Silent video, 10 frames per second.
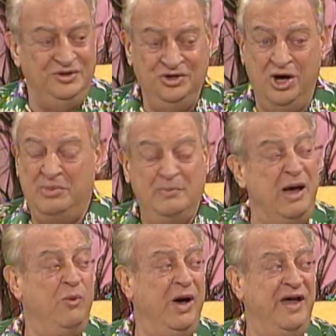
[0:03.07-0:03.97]
No,
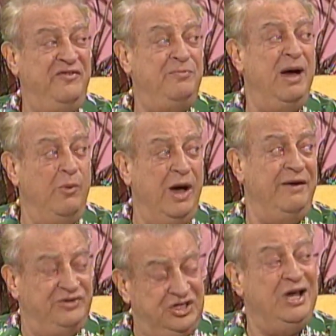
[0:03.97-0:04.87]
but my
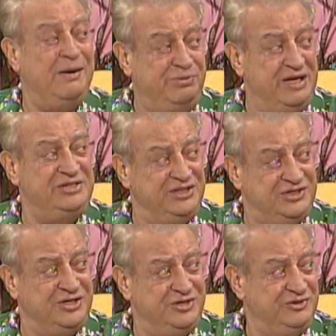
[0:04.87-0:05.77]
wife, she got
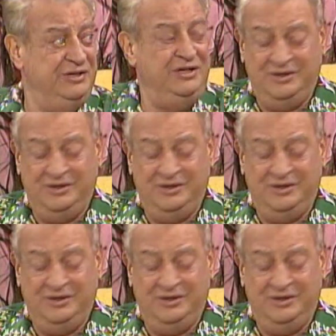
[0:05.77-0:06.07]
plastic surgery.